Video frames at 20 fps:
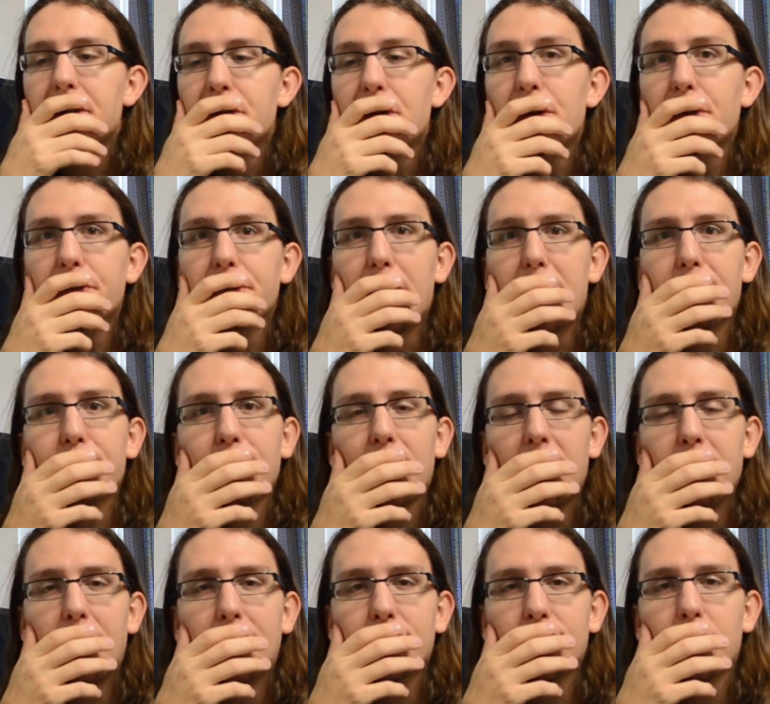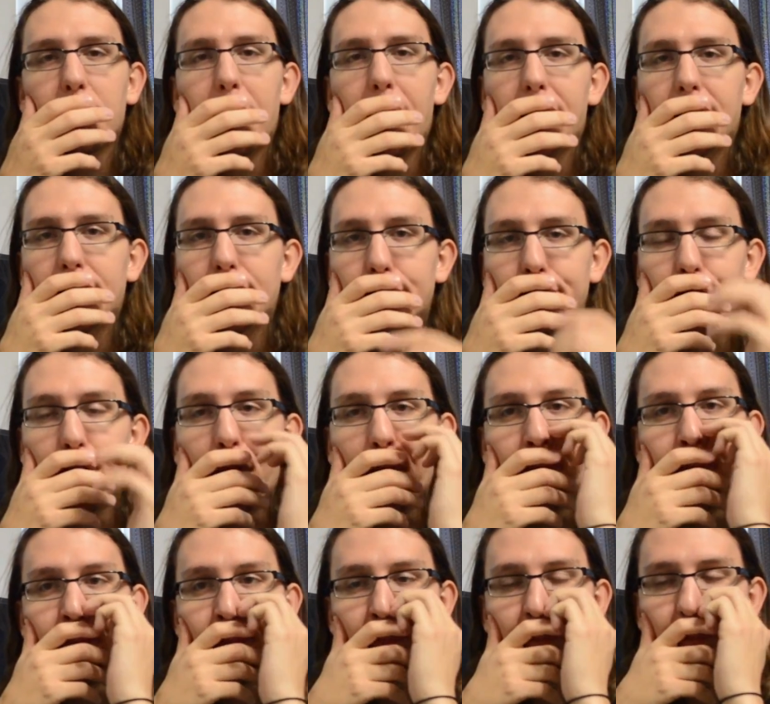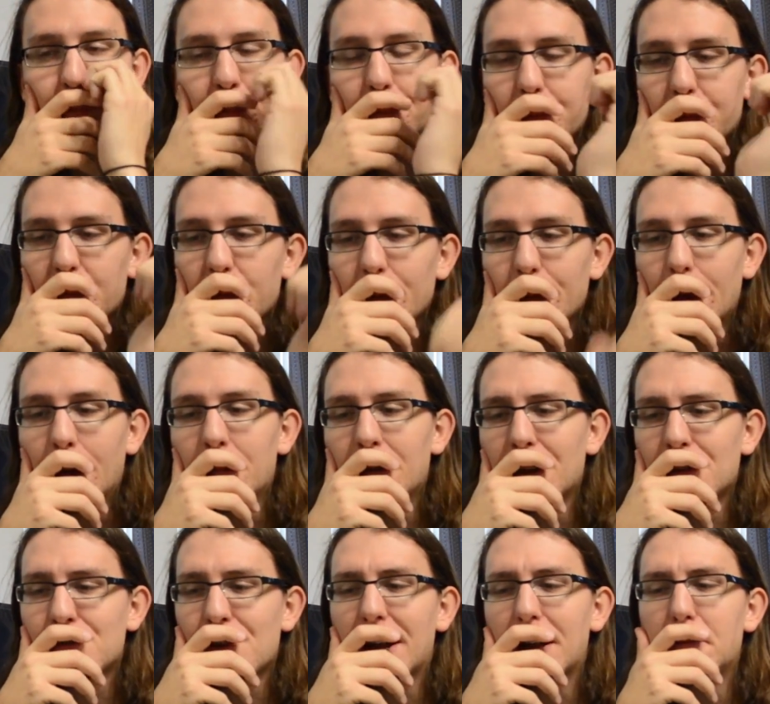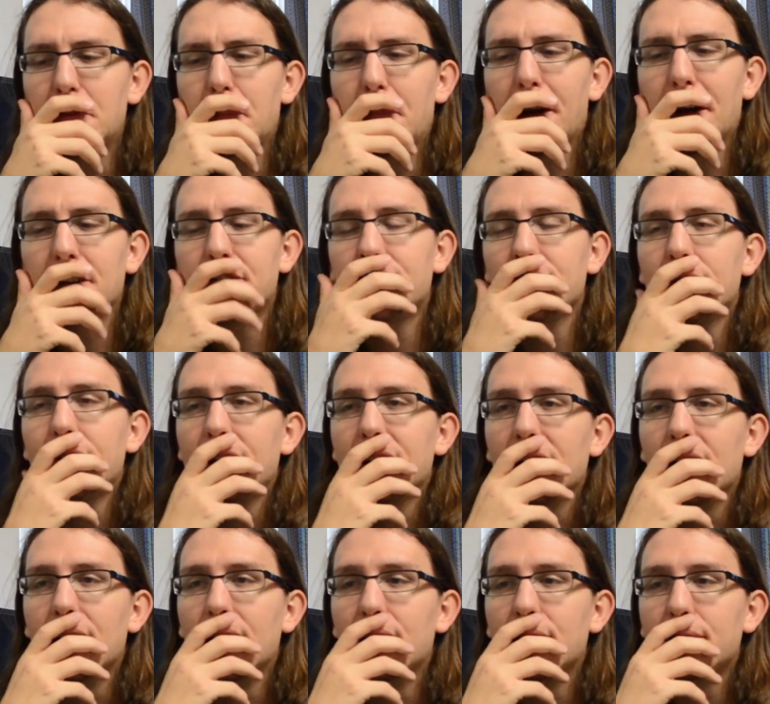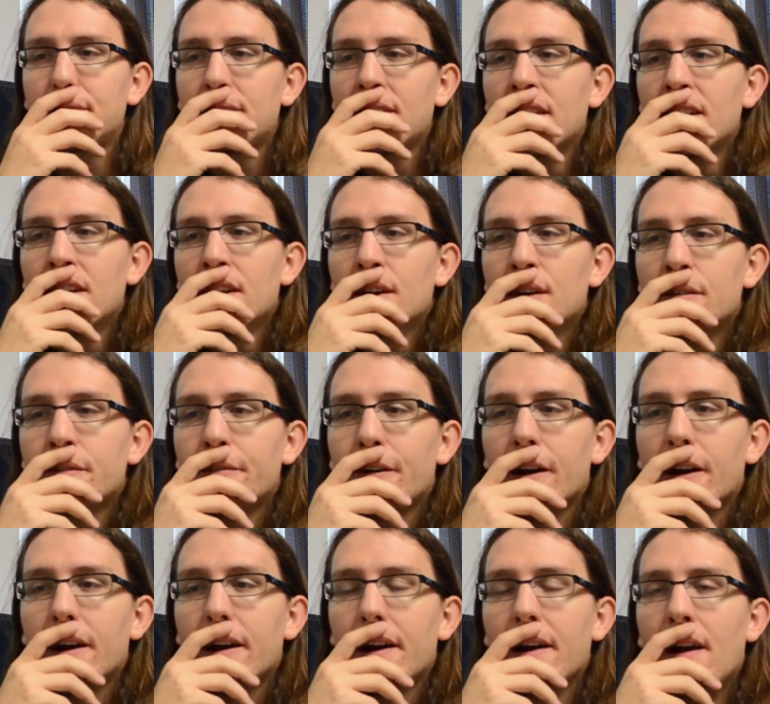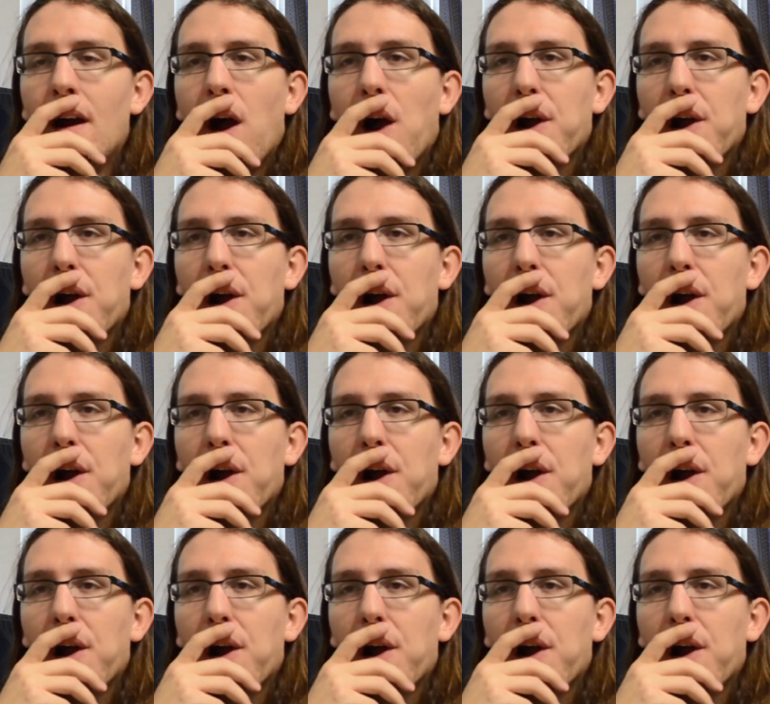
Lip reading: Tuesday, I'm flying back to America, so I'm gonna try to prepare two videos for